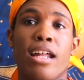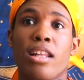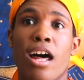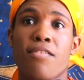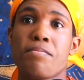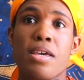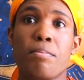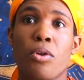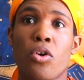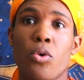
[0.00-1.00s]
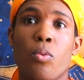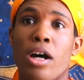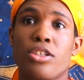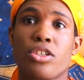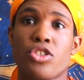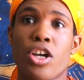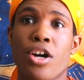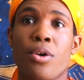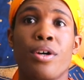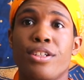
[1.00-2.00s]
a lot of people who watched the
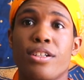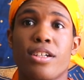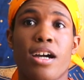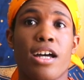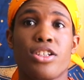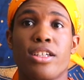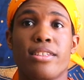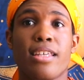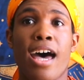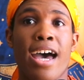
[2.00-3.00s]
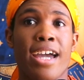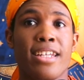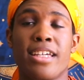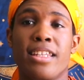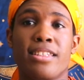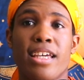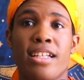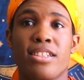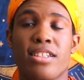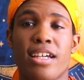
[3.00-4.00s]
show took Takashi's side in this
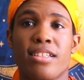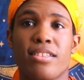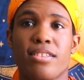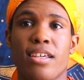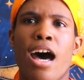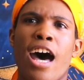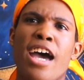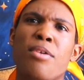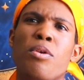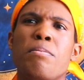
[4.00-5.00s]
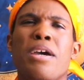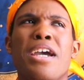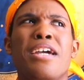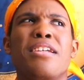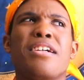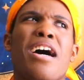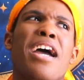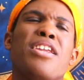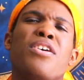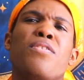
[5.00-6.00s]
instance. I remain
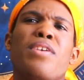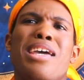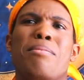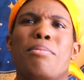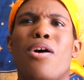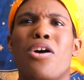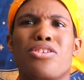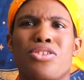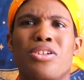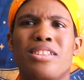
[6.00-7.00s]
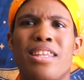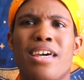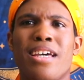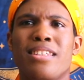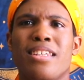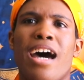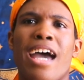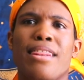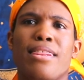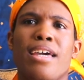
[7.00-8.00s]
kind of impartial to this.
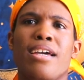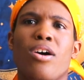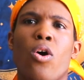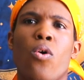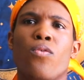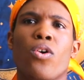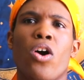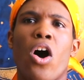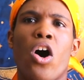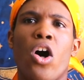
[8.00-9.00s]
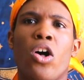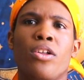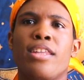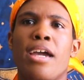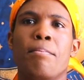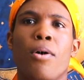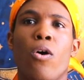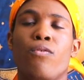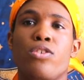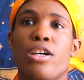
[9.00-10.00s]
I think overall, they
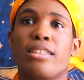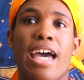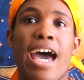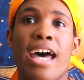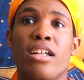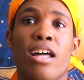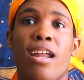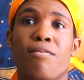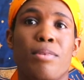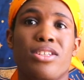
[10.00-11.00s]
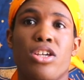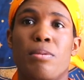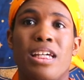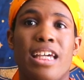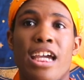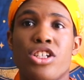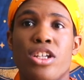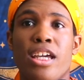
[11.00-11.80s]
both just had a lot of miscommunication